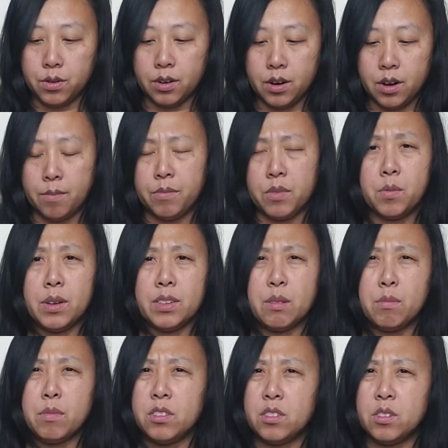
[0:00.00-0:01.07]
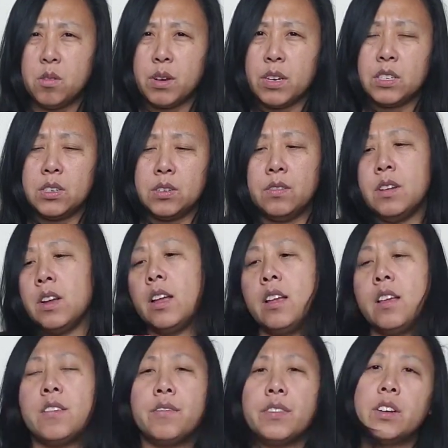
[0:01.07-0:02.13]
Um, the ones I'm used to going to,
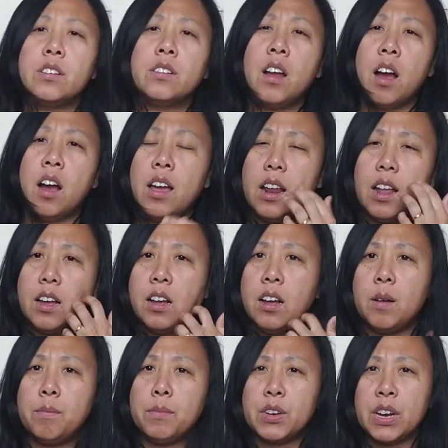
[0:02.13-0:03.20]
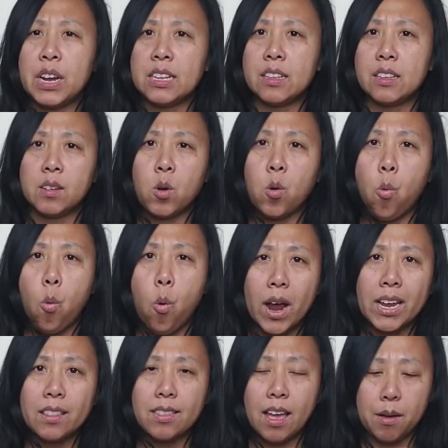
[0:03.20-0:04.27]
they're not um, they're not quite
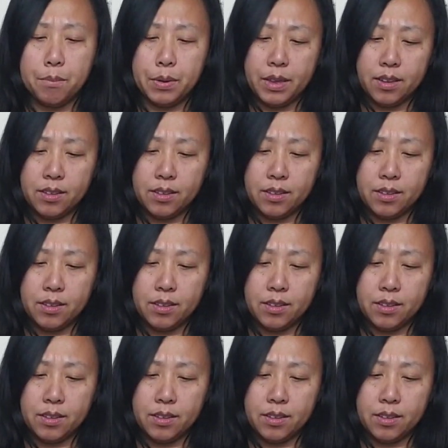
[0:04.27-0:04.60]
that big.